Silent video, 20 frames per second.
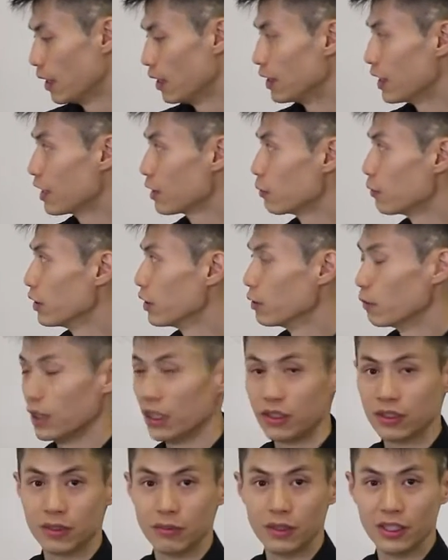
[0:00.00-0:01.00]
And that's where the
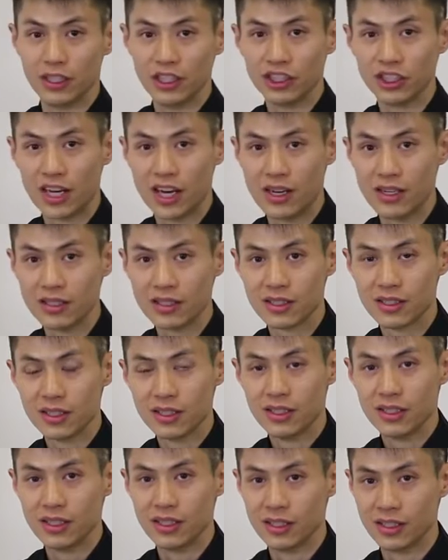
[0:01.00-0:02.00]
Wing Chun really shines,
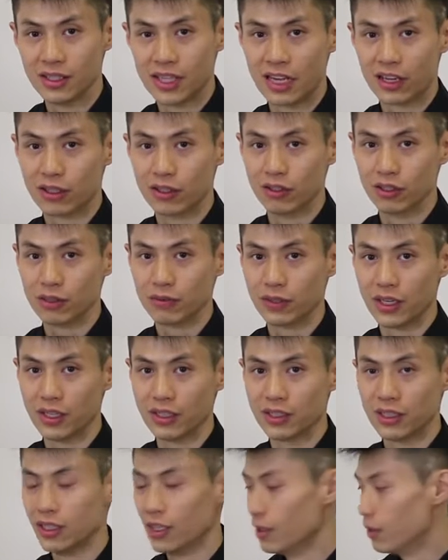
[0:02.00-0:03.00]
is in that close
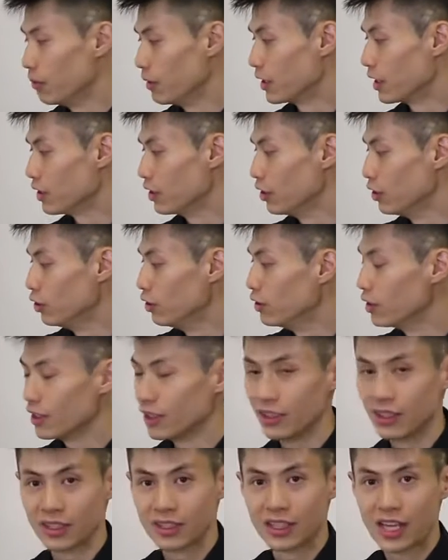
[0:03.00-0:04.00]
range. Because you're
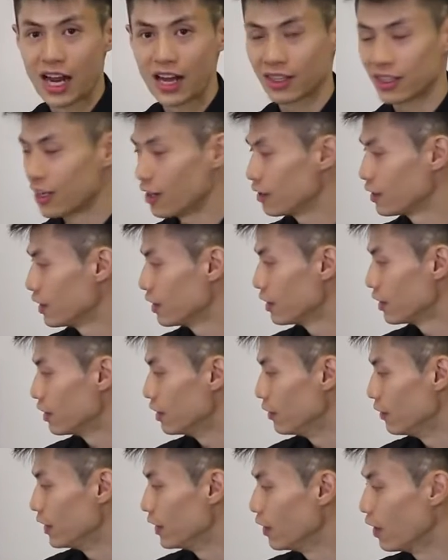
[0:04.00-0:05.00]
using this tactile
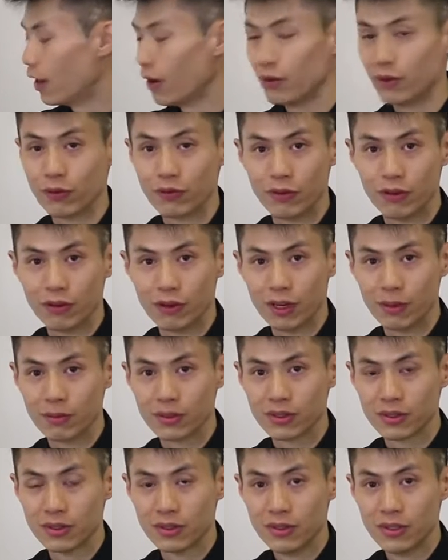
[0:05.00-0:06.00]
sensitivity of your
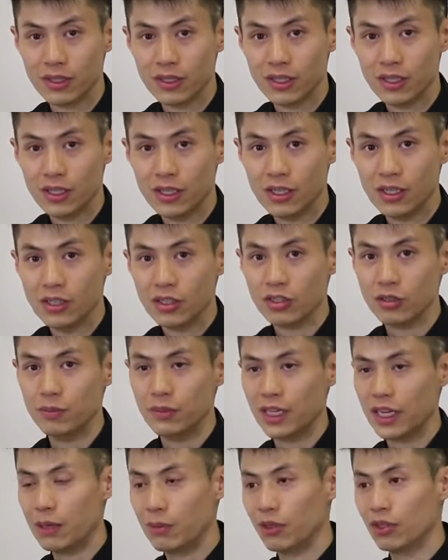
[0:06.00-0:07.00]
forearms to
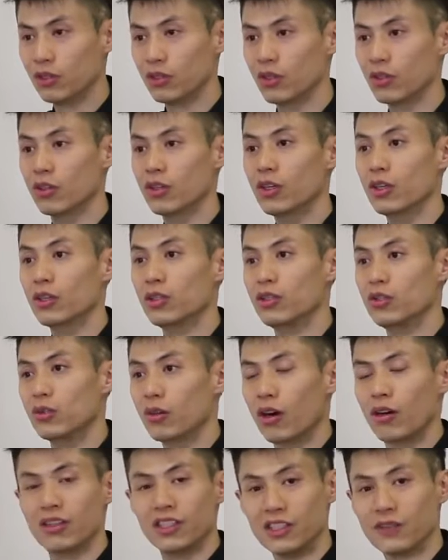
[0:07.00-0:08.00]
be able to
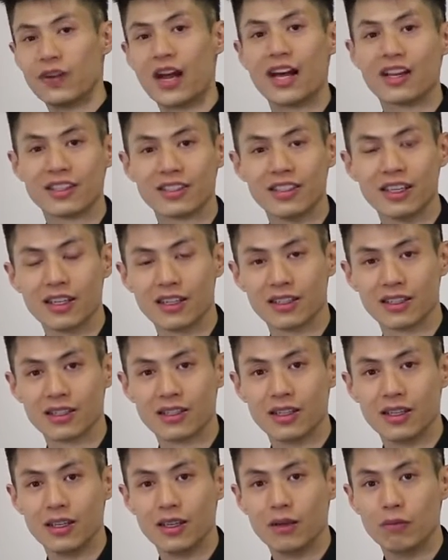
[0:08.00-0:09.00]
do all these fast
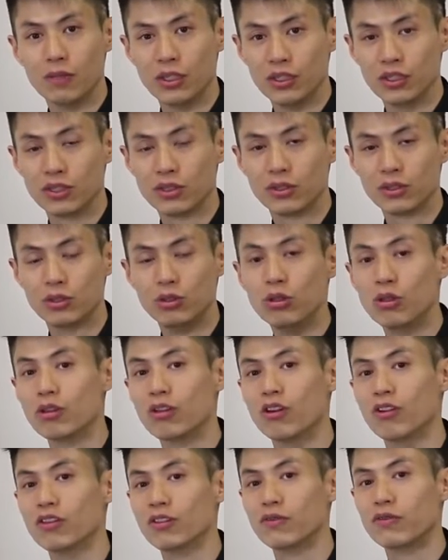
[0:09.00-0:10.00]
things when you're too
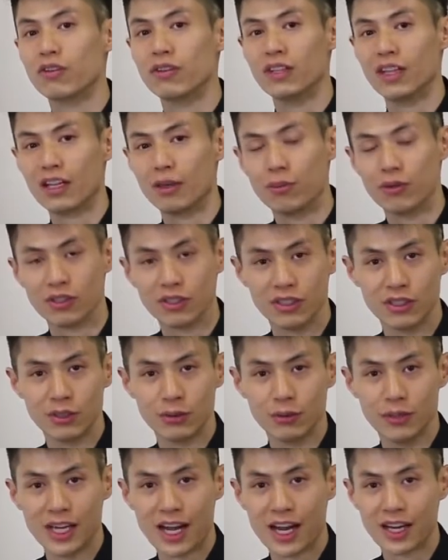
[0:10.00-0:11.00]
close for the other person
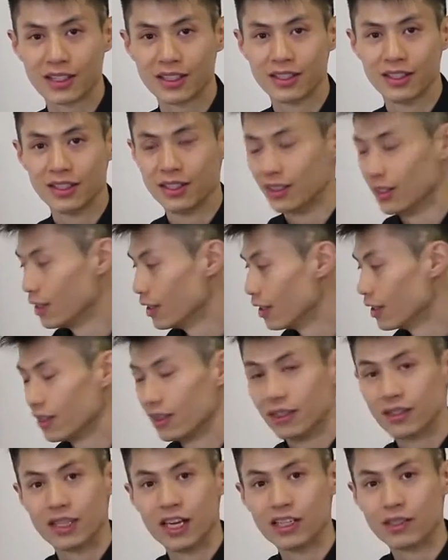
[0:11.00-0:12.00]
to react.
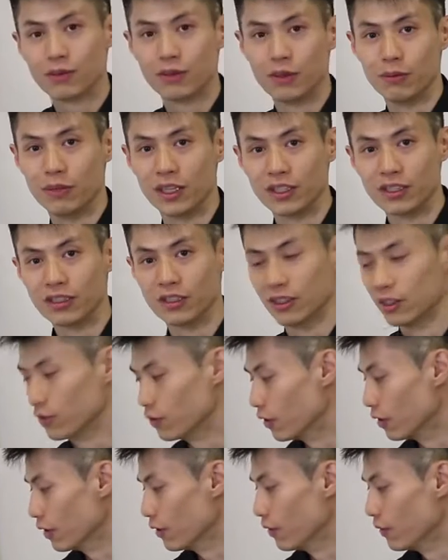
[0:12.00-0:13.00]
That's what Wing Chun is
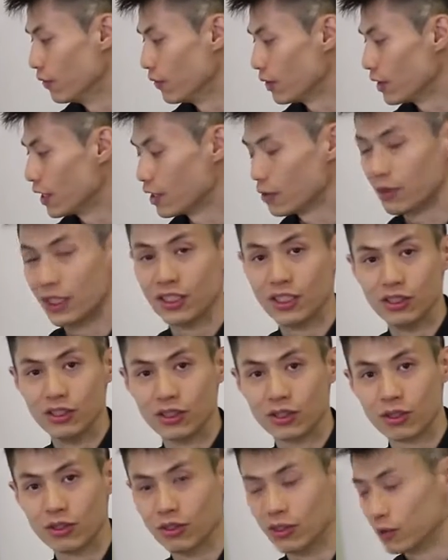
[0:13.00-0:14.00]
for. That's why they
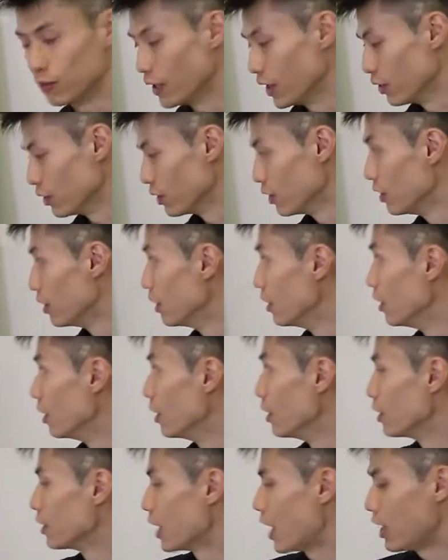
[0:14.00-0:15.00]
use close range.
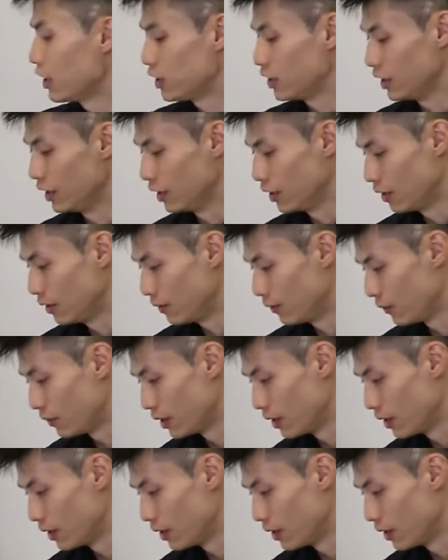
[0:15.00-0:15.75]
Tai Chi